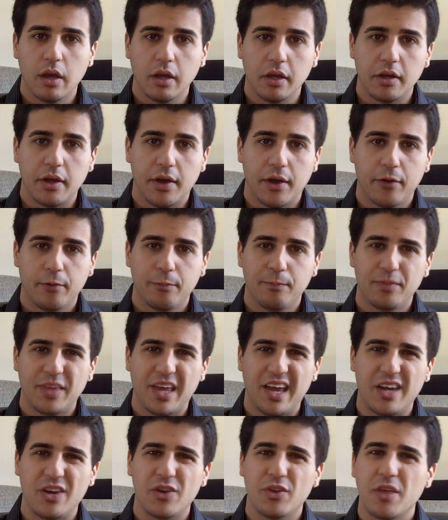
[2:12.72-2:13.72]

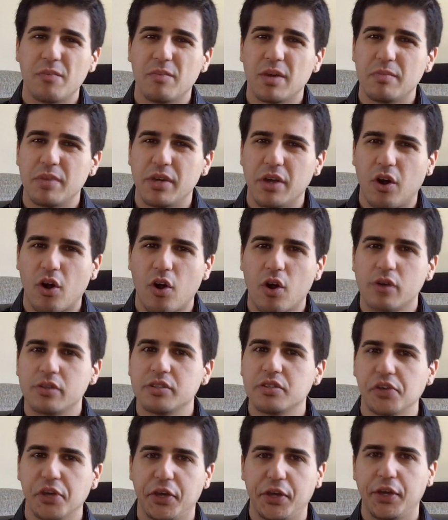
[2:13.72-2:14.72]
I know that may be hard
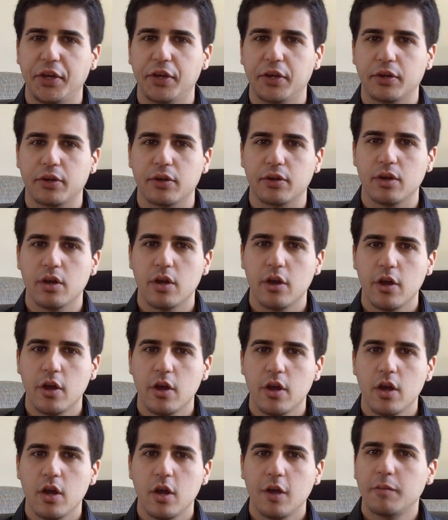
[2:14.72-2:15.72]
to hear,
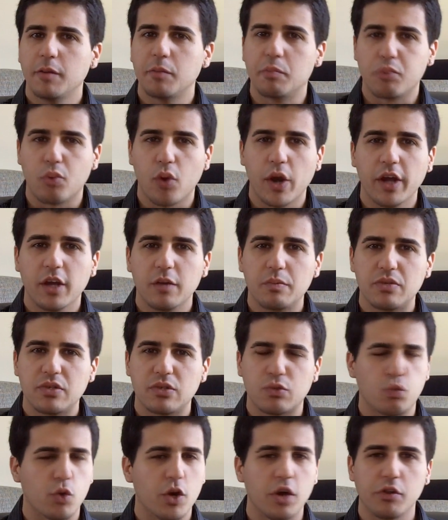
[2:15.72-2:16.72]
but
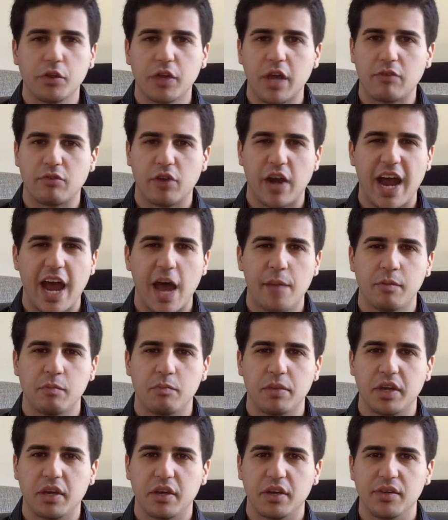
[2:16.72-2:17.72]
breakups rarely ever happen
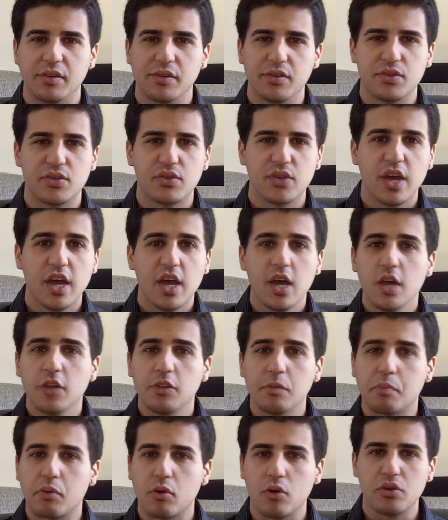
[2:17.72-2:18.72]
because
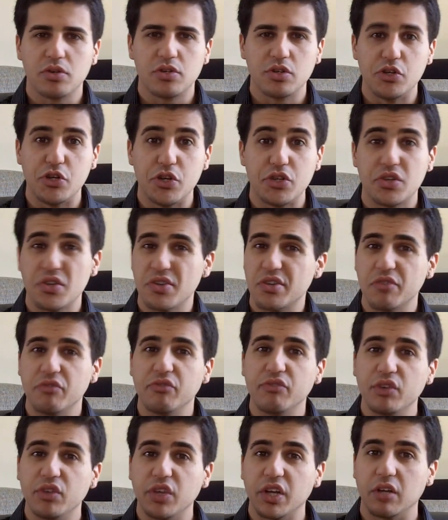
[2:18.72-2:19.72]
the person just isn't
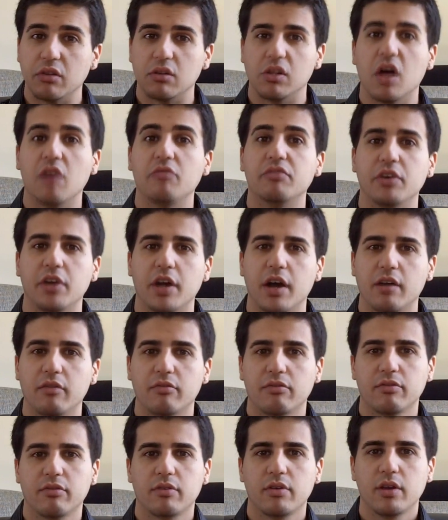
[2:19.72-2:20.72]
feeling loved
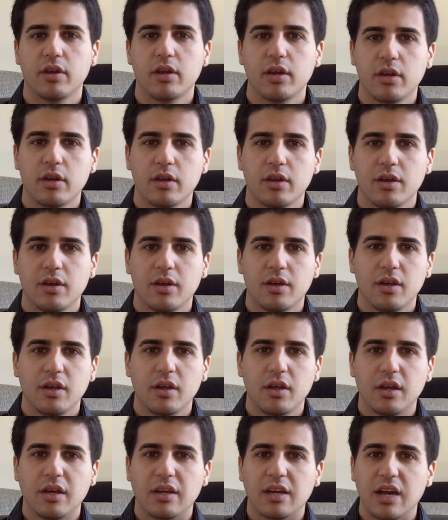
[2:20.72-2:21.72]
enough.
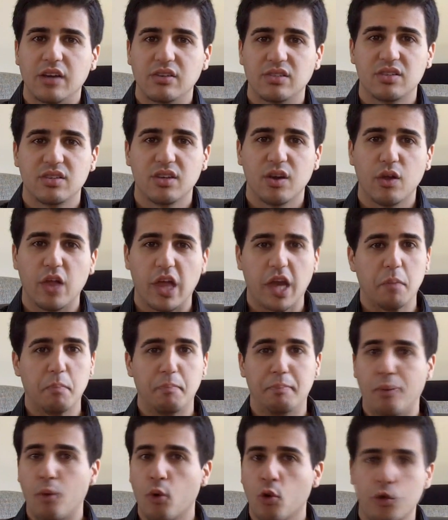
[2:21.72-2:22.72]
So
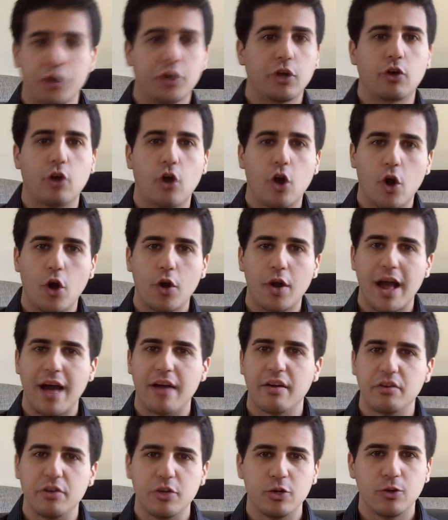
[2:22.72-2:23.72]
like pouring your heart
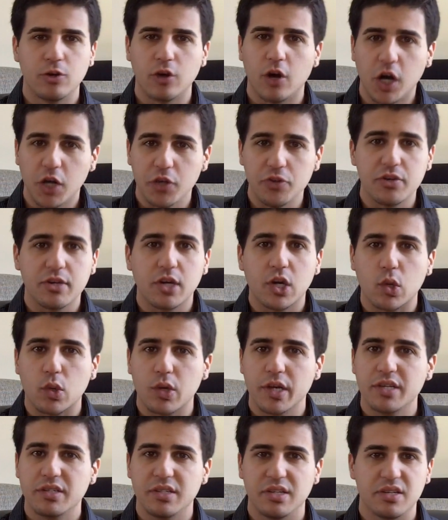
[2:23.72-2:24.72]
out and doing all this
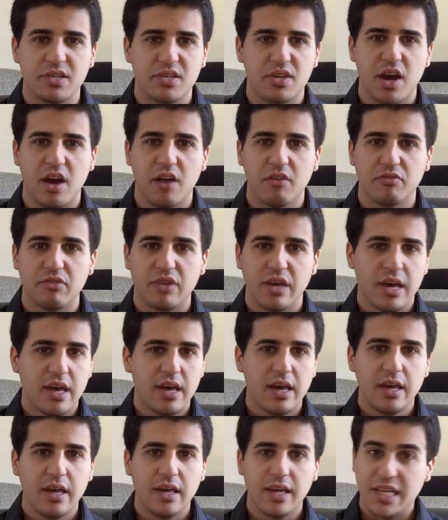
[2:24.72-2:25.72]
crazy stuff
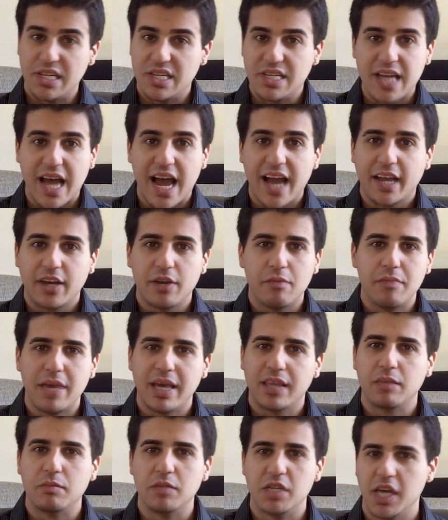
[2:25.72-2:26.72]
is not going to
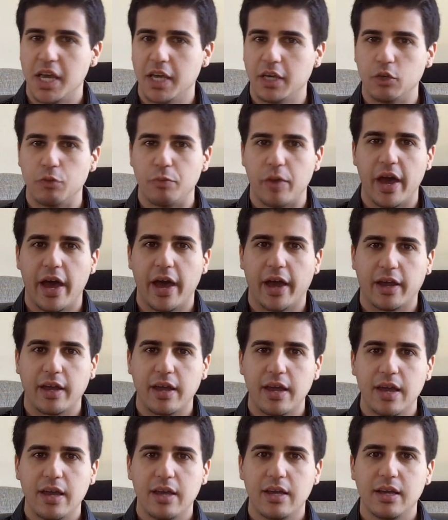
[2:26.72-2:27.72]
make them take you back.
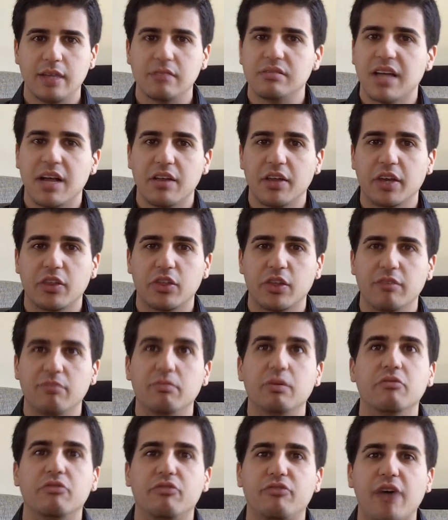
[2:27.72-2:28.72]
It's not like they've
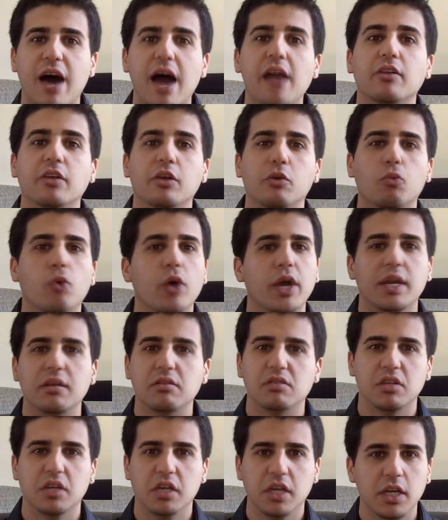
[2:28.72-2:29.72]
been finally
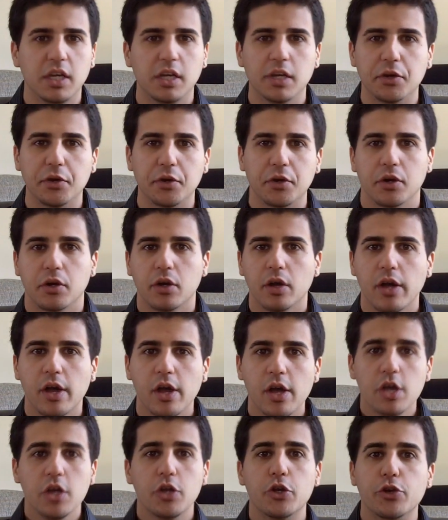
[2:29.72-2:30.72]
waiting to hear
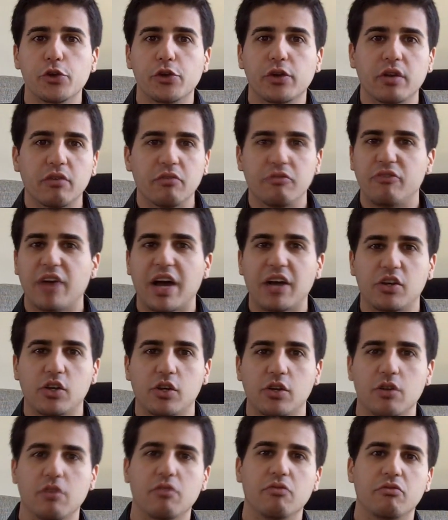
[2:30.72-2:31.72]
your
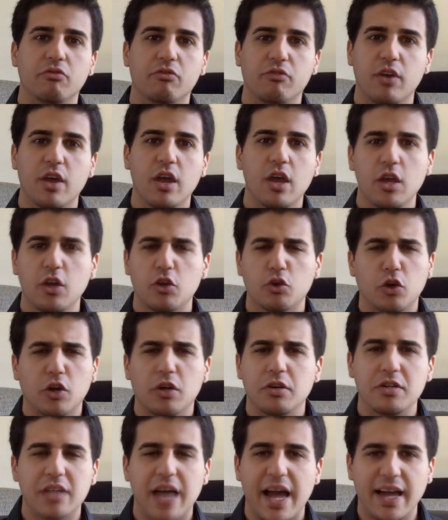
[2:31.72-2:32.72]
confession of your
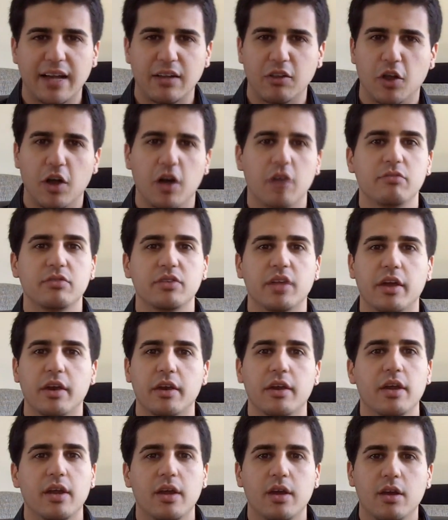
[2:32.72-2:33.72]
undying love and
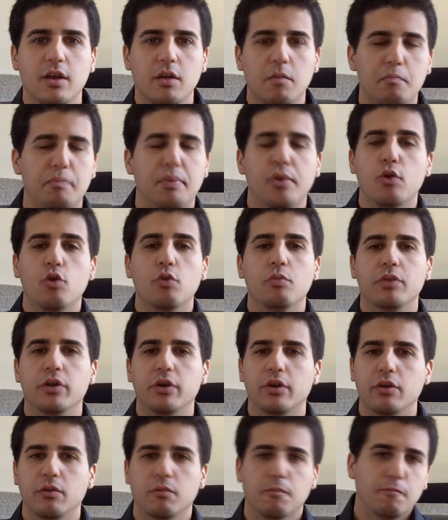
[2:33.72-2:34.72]
then boom,
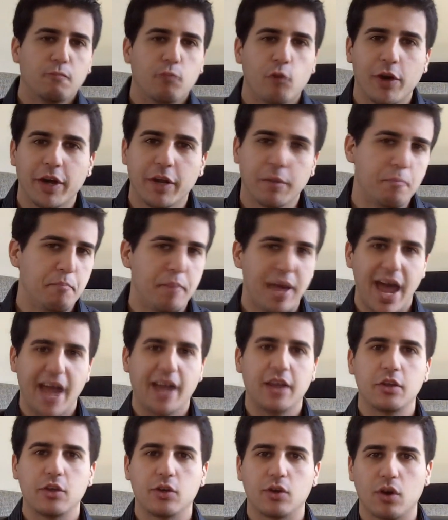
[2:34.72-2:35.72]
they're running
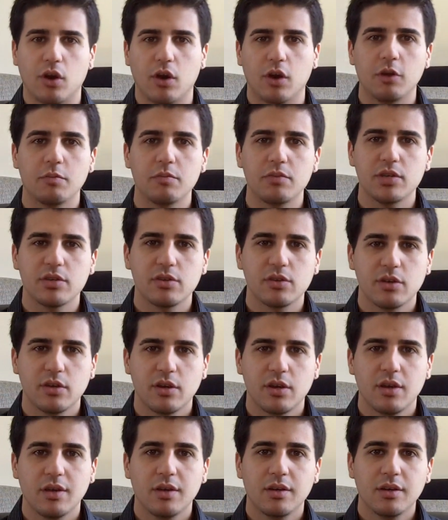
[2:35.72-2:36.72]
back in your arms.
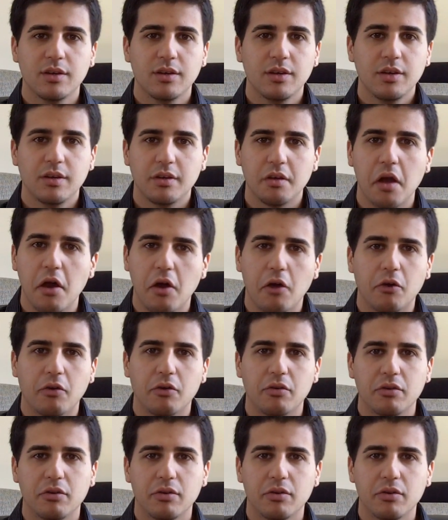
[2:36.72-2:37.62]
No.